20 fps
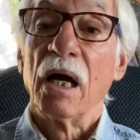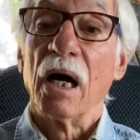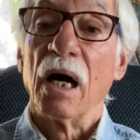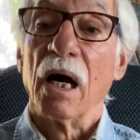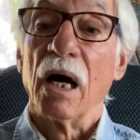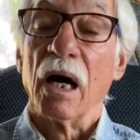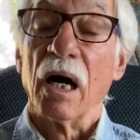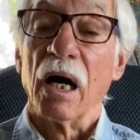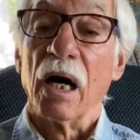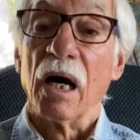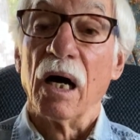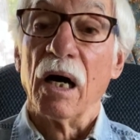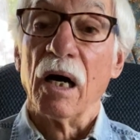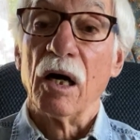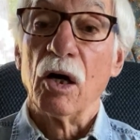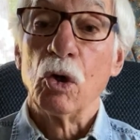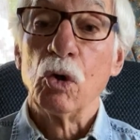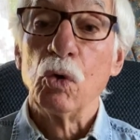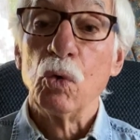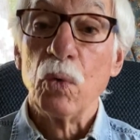
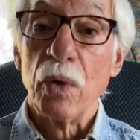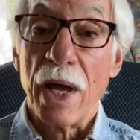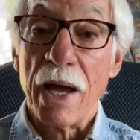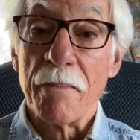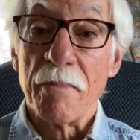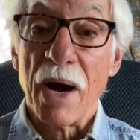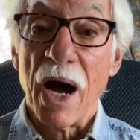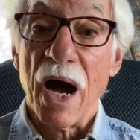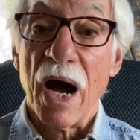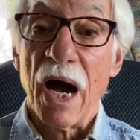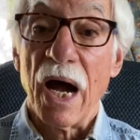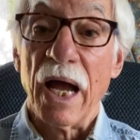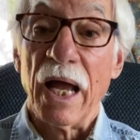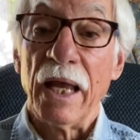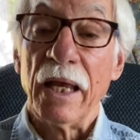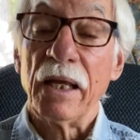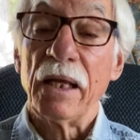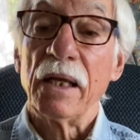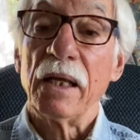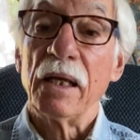Who Am
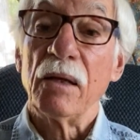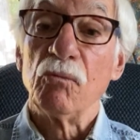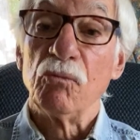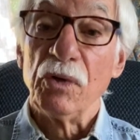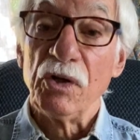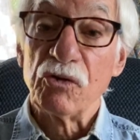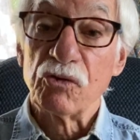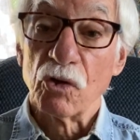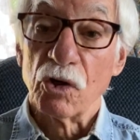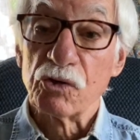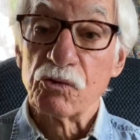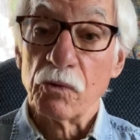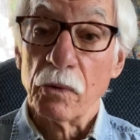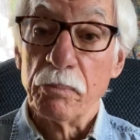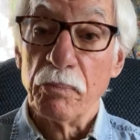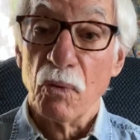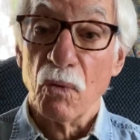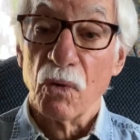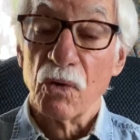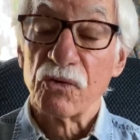I research
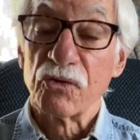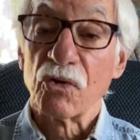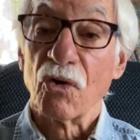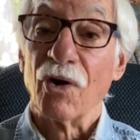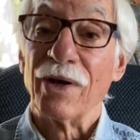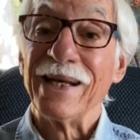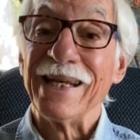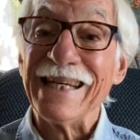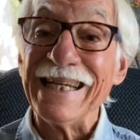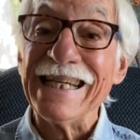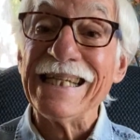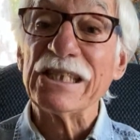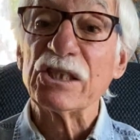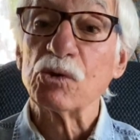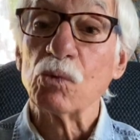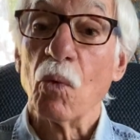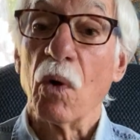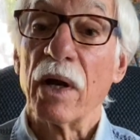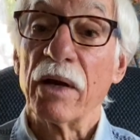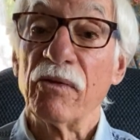reports on
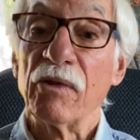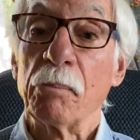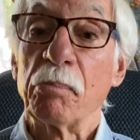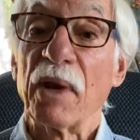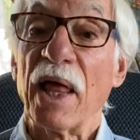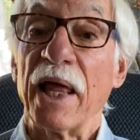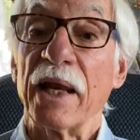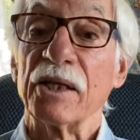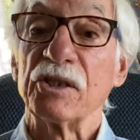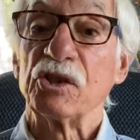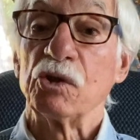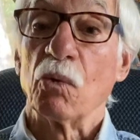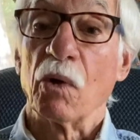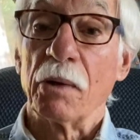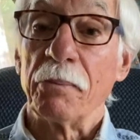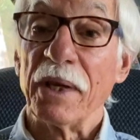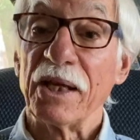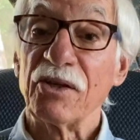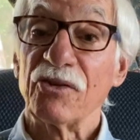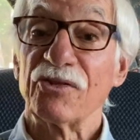each one of the planets. You
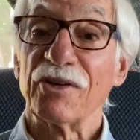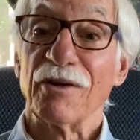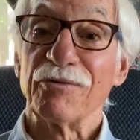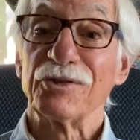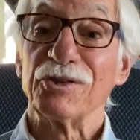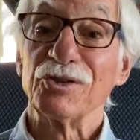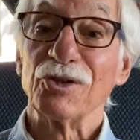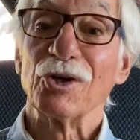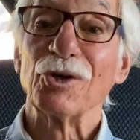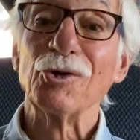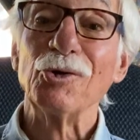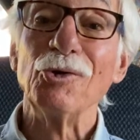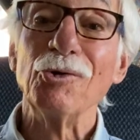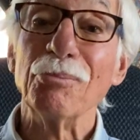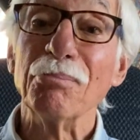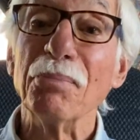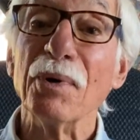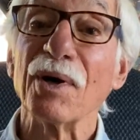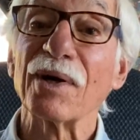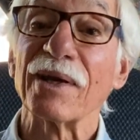want to make yourself into a cool
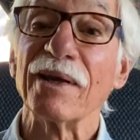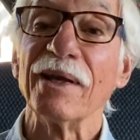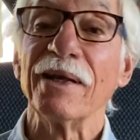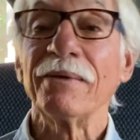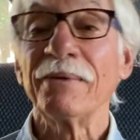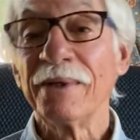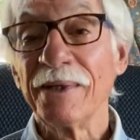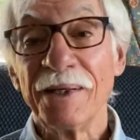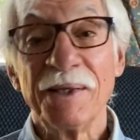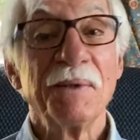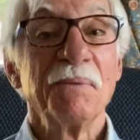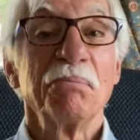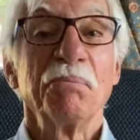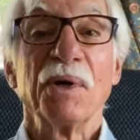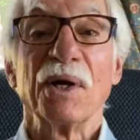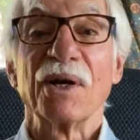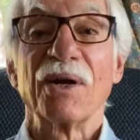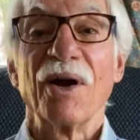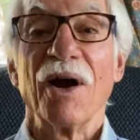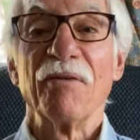booklet,
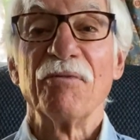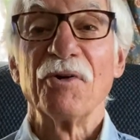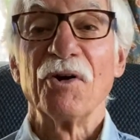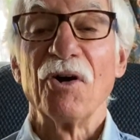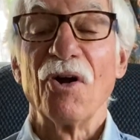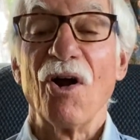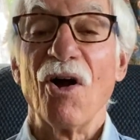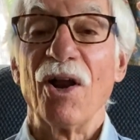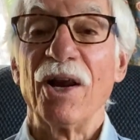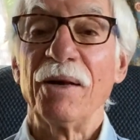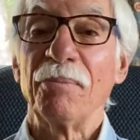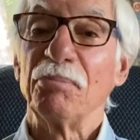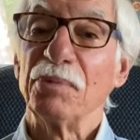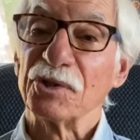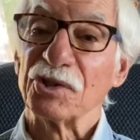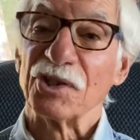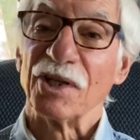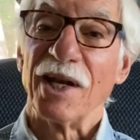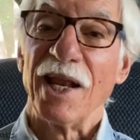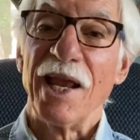put a cover on it,
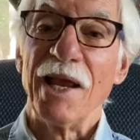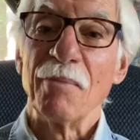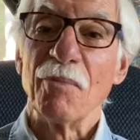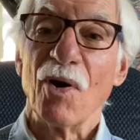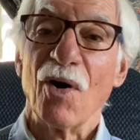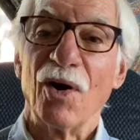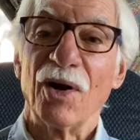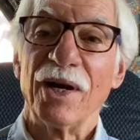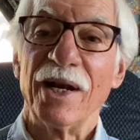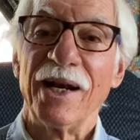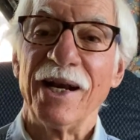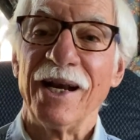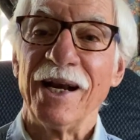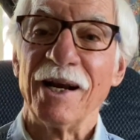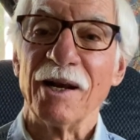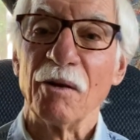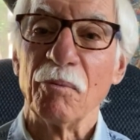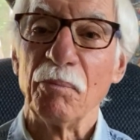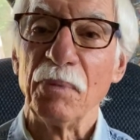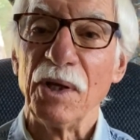put your name on it, and
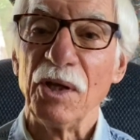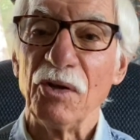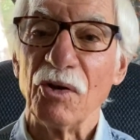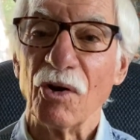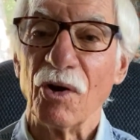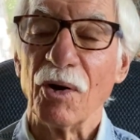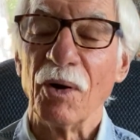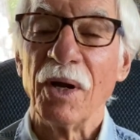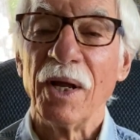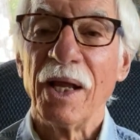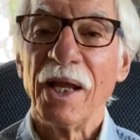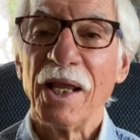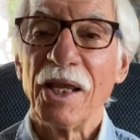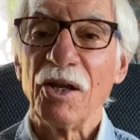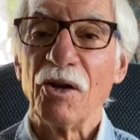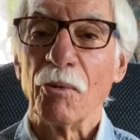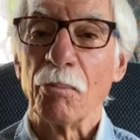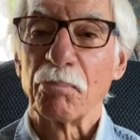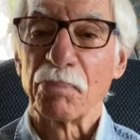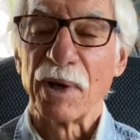it'll be your
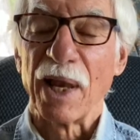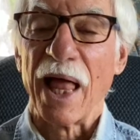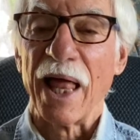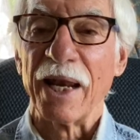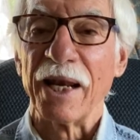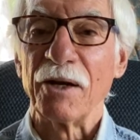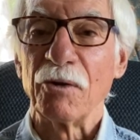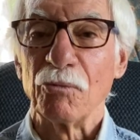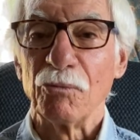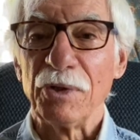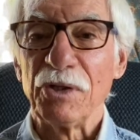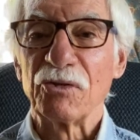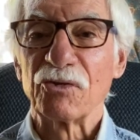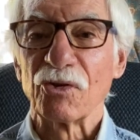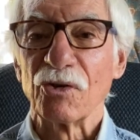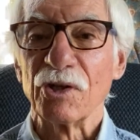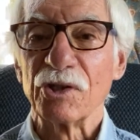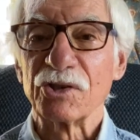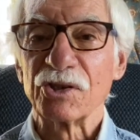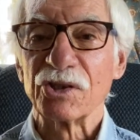planet
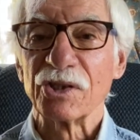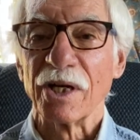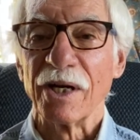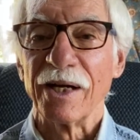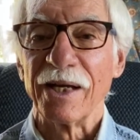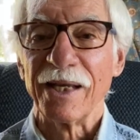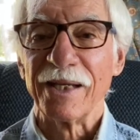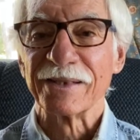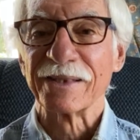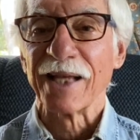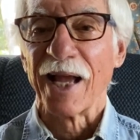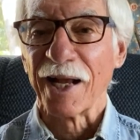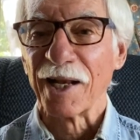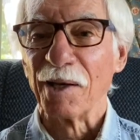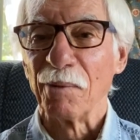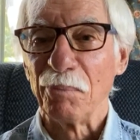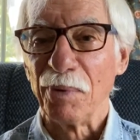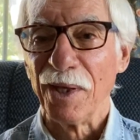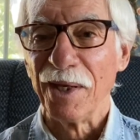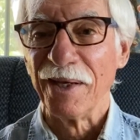research
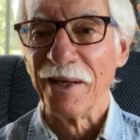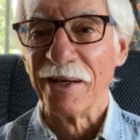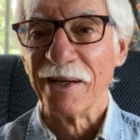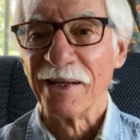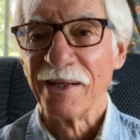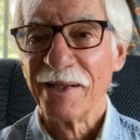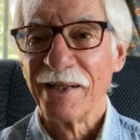encyclopedia.